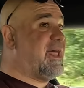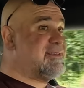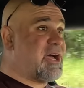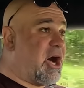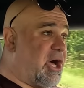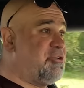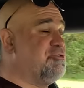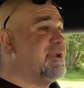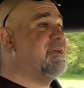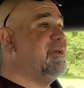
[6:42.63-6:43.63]
That is one
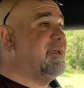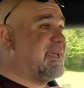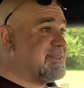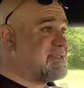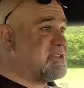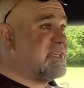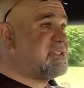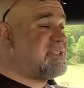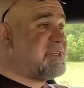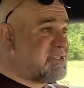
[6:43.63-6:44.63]
hundred
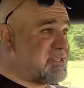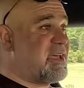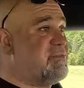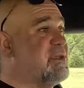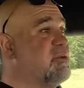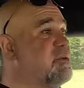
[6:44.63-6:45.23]
sixty-seven